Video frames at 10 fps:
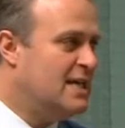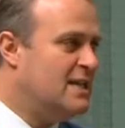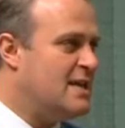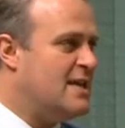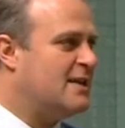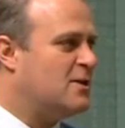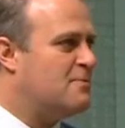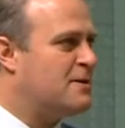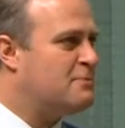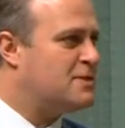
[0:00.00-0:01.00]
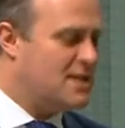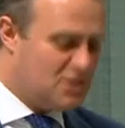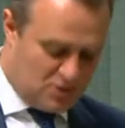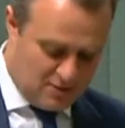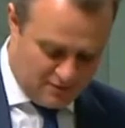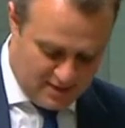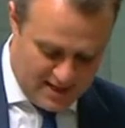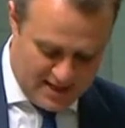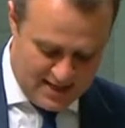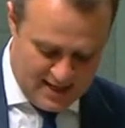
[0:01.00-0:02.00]
the economic potential of
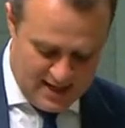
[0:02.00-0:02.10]
land.